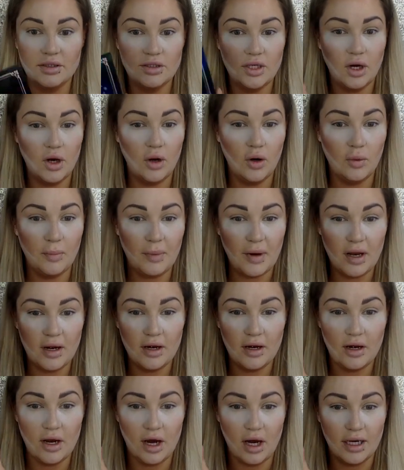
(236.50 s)
Taupe
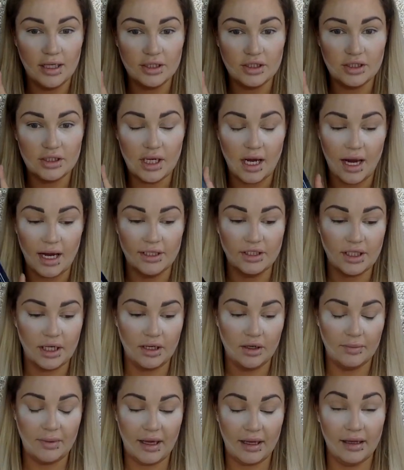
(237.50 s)
Notch
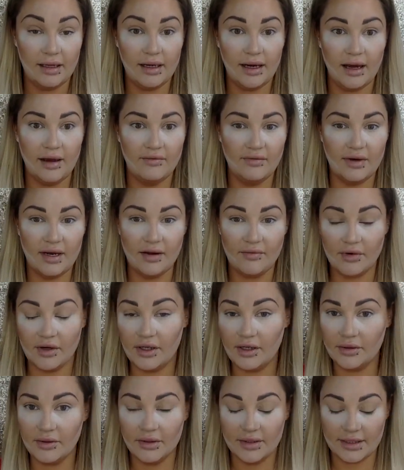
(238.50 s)
eyeshadow palette. I've never
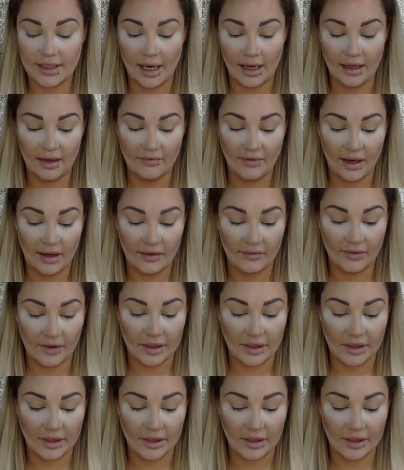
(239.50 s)
used any Violet